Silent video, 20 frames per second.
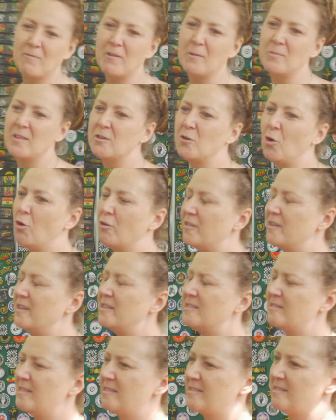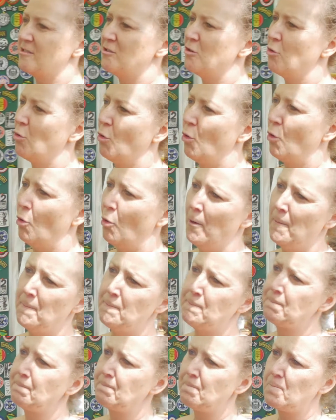we're from the northeast, there's no
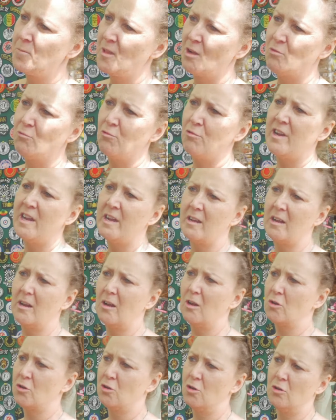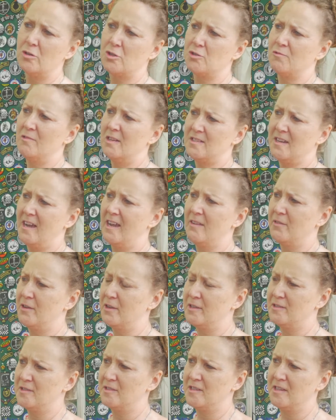real cultural
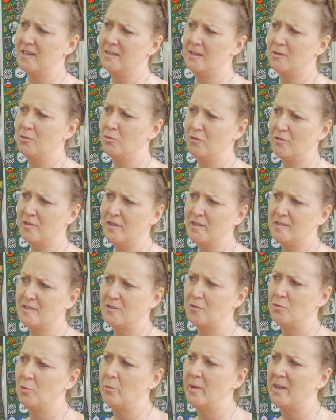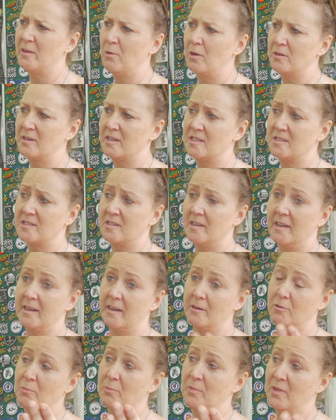diversity in the northeast, so we wanted to
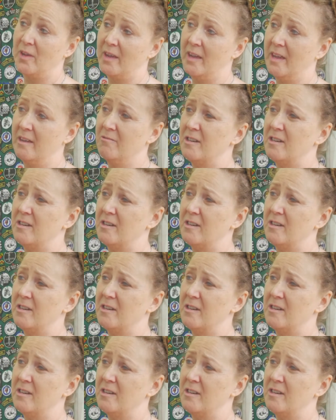take it up there,